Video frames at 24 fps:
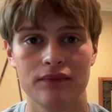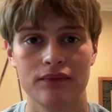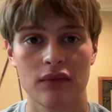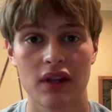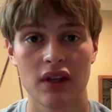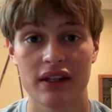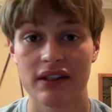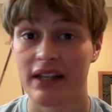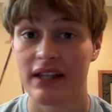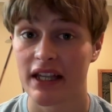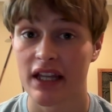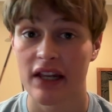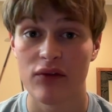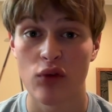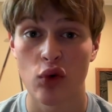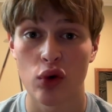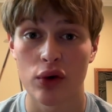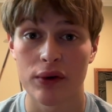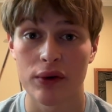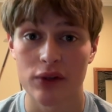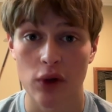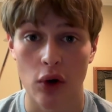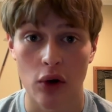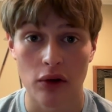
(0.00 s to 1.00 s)
Executive
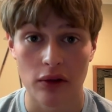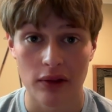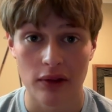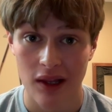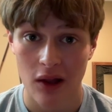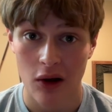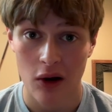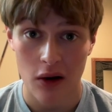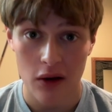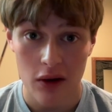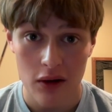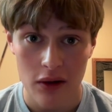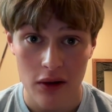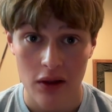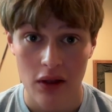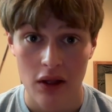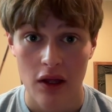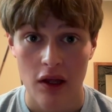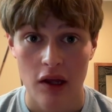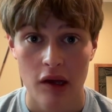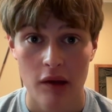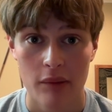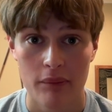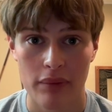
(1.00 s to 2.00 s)
orders aren't law,
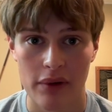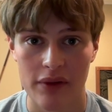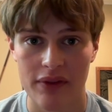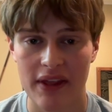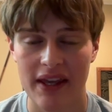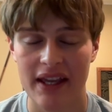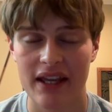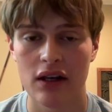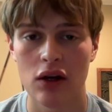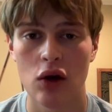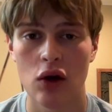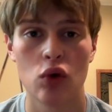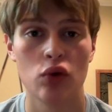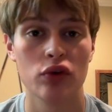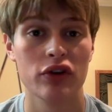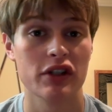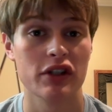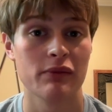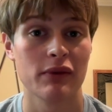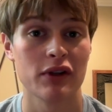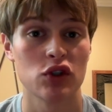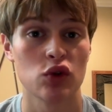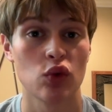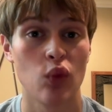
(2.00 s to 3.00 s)
but they can hold as
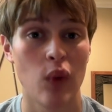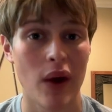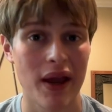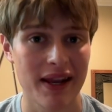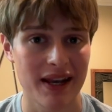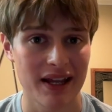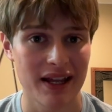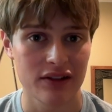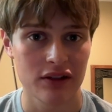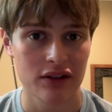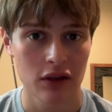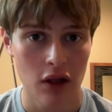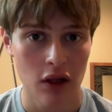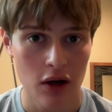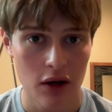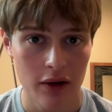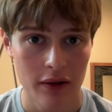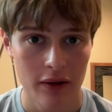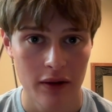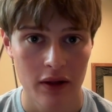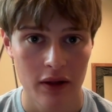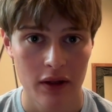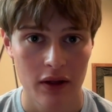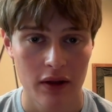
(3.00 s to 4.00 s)
much weight as a law.
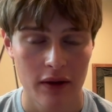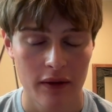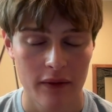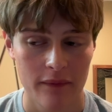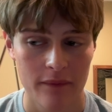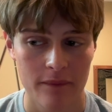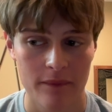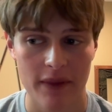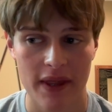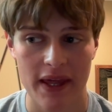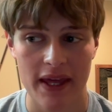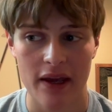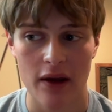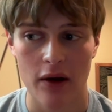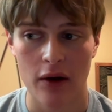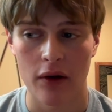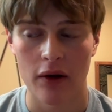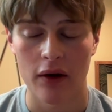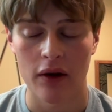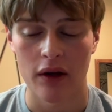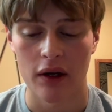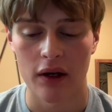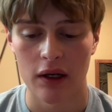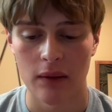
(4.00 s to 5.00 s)
They
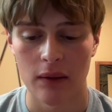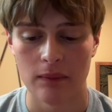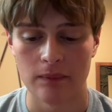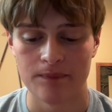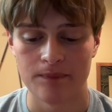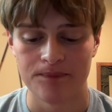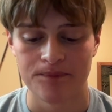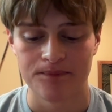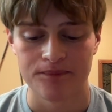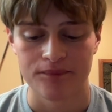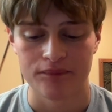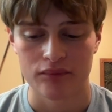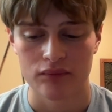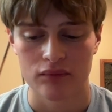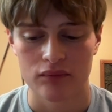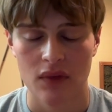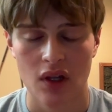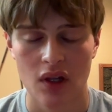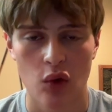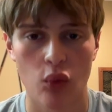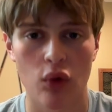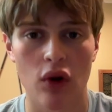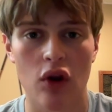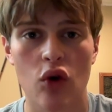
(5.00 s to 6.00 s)
are
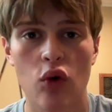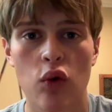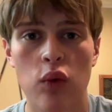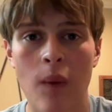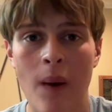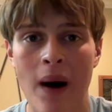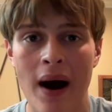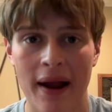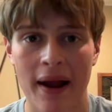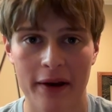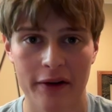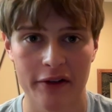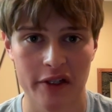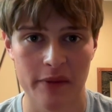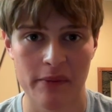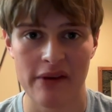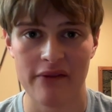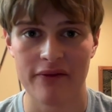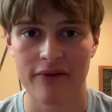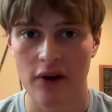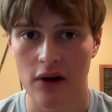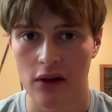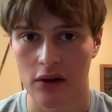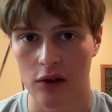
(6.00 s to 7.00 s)
required to be
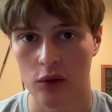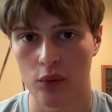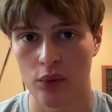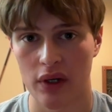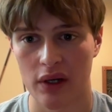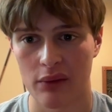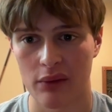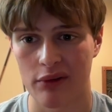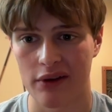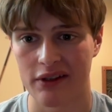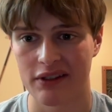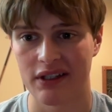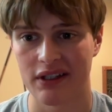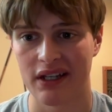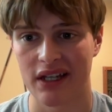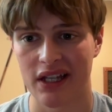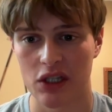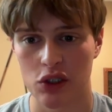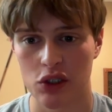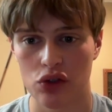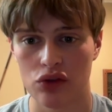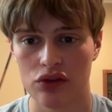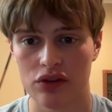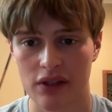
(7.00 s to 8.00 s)
followed when a president
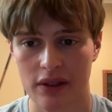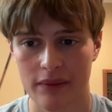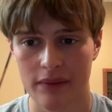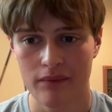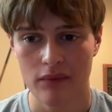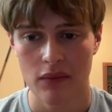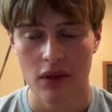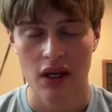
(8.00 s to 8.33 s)
issues them.